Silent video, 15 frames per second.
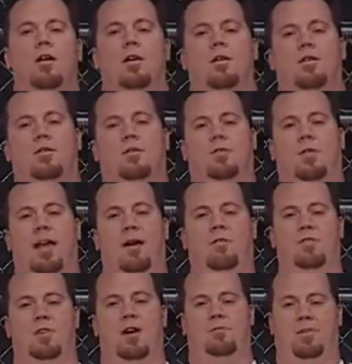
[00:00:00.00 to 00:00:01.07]
So that
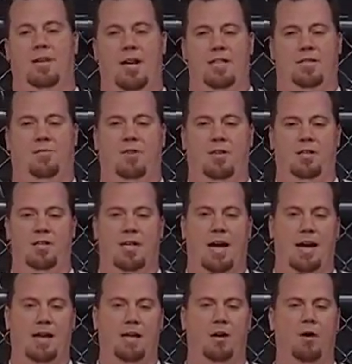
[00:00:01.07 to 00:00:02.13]
was awfully nice of her to
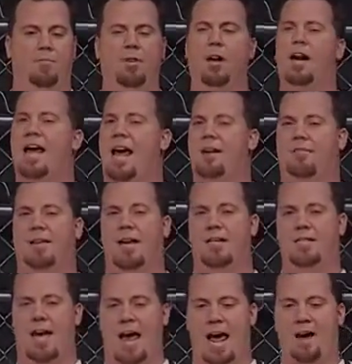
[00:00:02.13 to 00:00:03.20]
say. If you're going to have
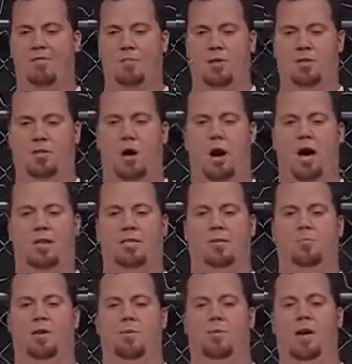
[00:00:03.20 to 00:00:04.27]
kids, have them. It's
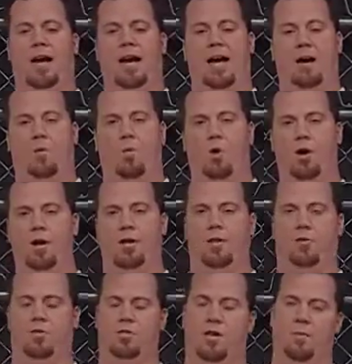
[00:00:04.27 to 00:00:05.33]
awesome. But I got to warn you,
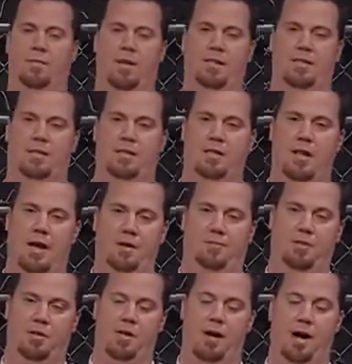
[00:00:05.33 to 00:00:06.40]
there's some things in life,
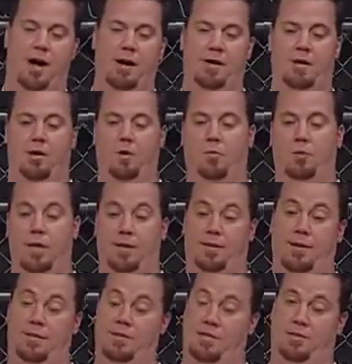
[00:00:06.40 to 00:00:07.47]

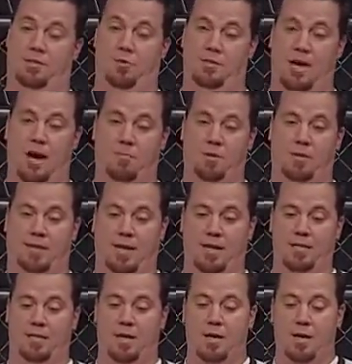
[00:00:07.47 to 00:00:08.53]
that just goes on with
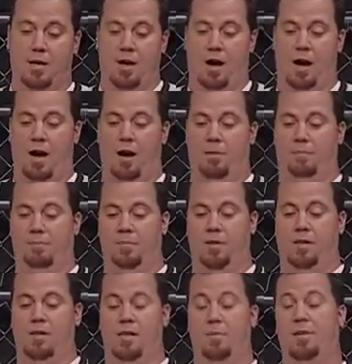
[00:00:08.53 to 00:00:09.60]
kids.
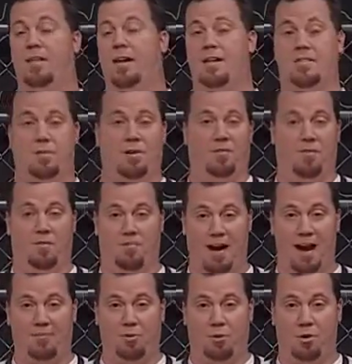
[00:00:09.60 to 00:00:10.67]
Let me tell you something. If a
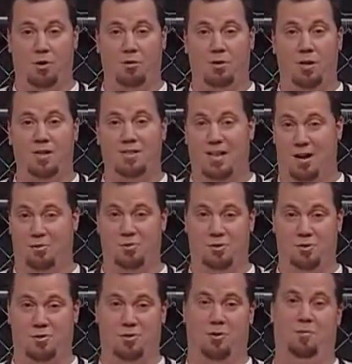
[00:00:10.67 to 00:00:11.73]
5-year-old tells
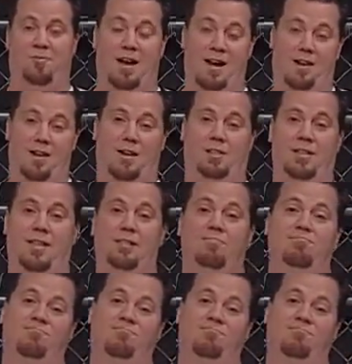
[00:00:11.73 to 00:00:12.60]
you you're fat and ugly,